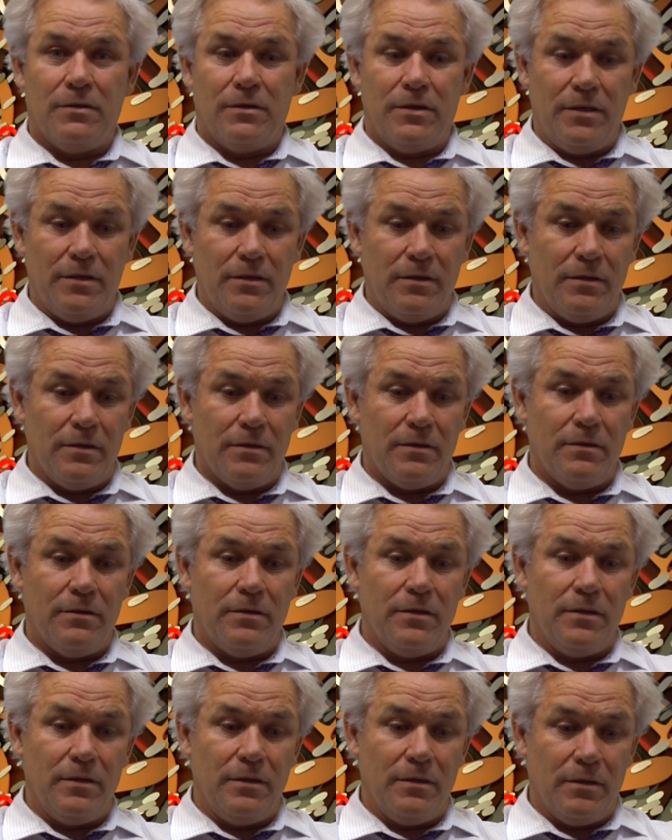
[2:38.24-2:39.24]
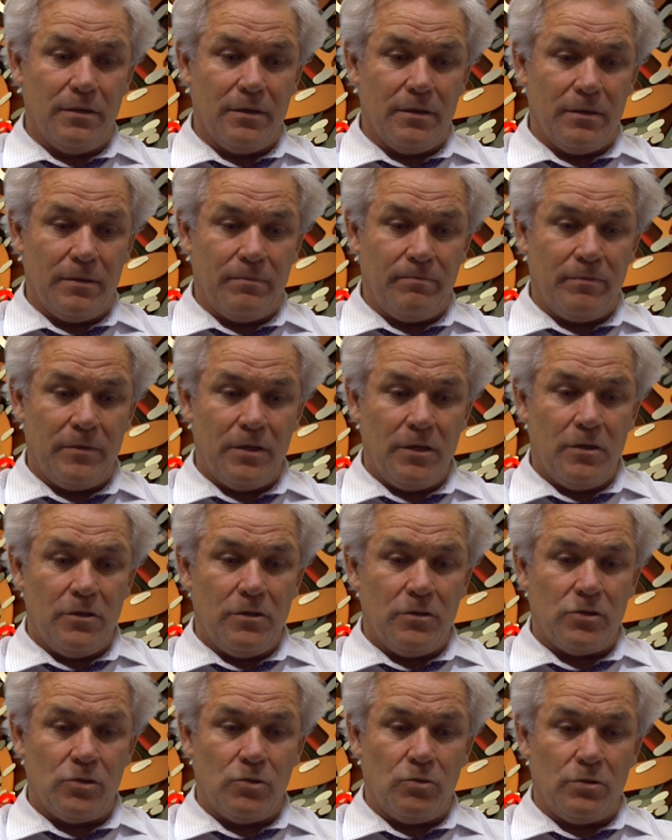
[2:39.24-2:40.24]
the
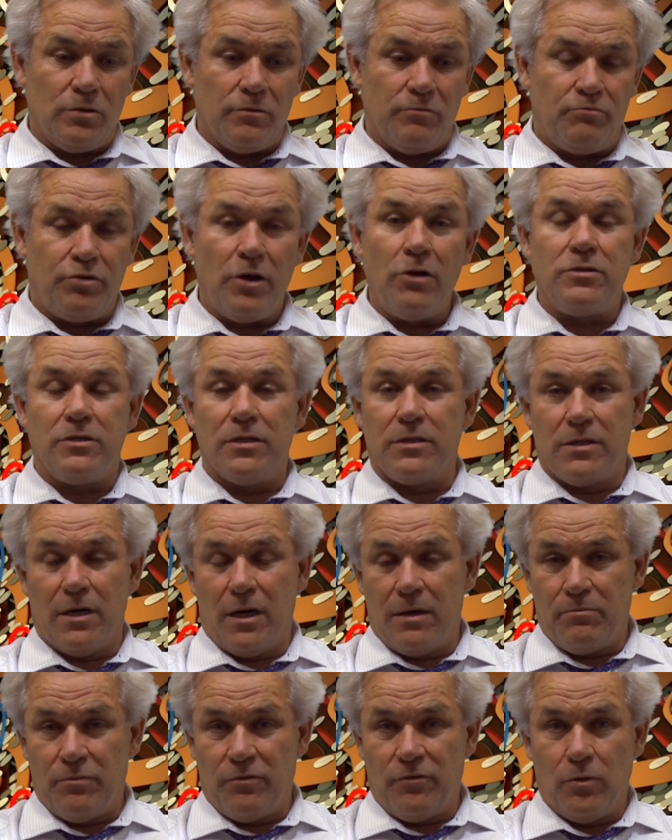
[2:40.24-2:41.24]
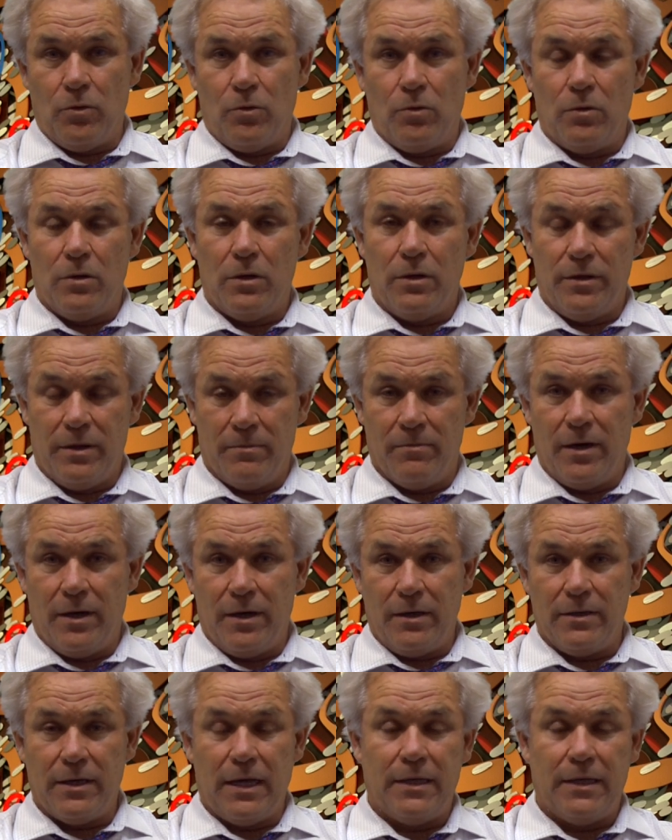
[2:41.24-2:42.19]
sort of prototype for the mind.